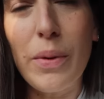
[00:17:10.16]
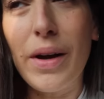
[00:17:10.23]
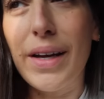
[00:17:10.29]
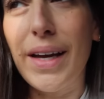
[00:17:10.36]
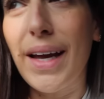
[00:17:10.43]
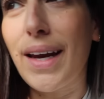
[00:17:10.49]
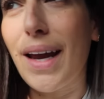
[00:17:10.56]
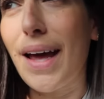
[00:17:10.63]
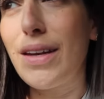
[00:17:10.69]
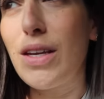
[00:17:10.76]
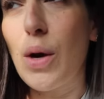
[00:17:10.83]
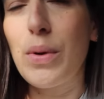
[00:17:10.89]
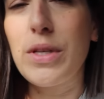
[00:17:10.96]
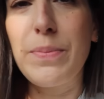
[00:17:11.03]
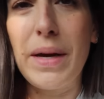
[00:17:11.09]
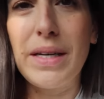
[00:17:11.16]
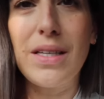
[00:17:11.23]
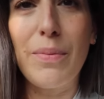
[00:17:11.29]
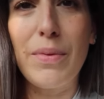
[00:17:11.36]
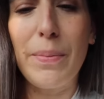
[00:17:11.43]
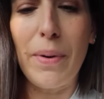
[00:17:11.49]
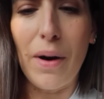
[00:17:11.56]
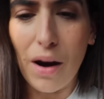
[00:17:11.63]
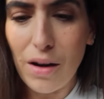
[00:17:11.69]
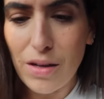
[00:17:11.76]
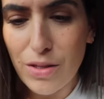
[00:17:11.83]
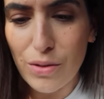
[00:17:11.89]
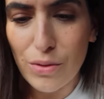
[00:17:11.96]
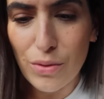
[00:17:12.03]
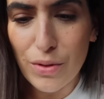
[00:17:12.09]
working and no one's picked up the
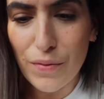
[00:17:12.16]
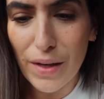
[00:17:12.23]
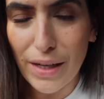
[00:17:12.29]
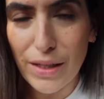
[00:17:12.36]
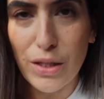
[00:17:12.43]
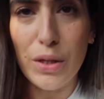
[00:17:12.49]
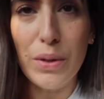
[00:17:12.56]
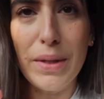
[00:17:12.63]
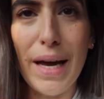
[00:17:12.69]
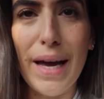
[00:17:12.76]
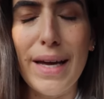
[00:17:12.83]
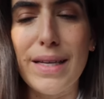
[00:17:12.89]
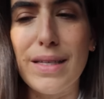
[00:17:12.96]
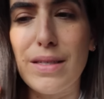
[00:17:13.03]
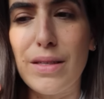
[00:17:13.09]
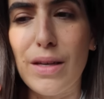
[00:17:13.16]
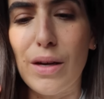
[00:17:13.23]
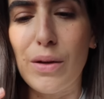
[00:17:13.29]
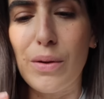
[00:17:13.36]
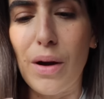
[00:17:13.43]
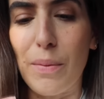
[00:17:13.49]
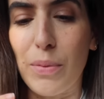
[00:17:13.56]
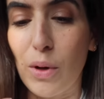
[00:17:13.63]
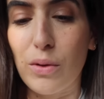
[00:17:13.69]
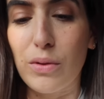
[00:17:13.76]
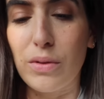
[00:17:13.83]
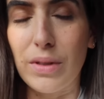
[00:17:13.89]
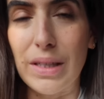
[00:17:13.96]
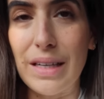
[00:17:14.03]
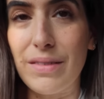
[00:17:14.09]
parcels for like two days, so I'm not
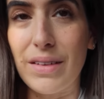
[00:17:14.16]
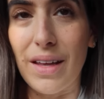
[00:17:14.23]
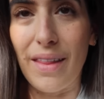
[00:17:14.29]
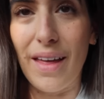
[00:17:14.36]
leaving it